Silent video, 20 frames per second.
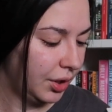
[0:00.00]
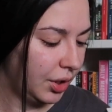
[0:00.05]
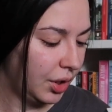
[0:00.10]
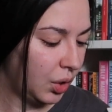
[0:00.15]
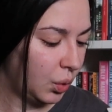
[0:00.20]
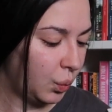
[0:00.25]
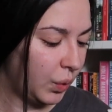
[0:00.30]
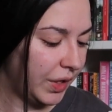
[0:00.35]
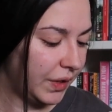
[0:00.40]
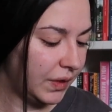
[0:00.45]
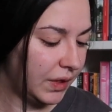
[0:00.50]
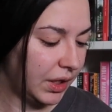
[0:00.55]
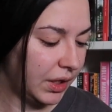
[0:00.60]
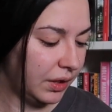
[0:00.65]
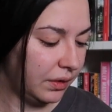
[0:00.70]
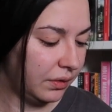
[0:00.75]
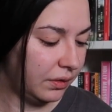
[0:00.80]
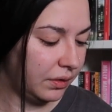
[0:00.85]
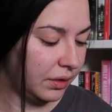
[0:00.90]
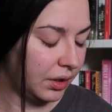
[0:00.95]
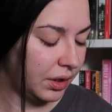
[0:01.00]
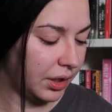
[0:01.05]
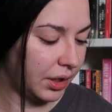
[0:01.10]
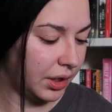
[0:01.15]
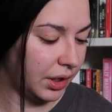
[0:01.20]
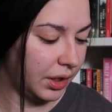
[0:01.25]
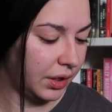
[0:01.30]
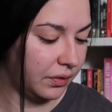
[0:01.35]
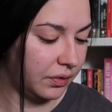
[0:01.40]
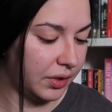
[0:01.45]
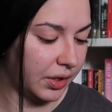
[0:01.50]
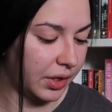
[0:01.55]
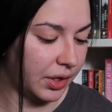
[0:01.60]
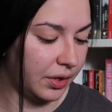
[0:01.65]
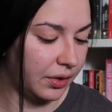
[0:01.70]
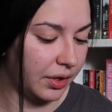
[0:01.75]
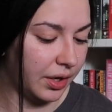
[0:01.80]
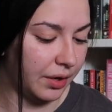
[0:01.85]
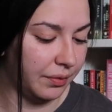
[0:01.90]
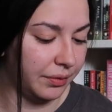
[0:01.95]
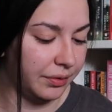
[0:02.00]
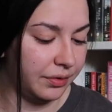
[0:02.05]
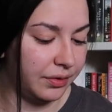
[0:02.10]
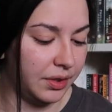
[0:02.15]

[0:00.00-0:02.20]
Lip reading: With this, his second novel,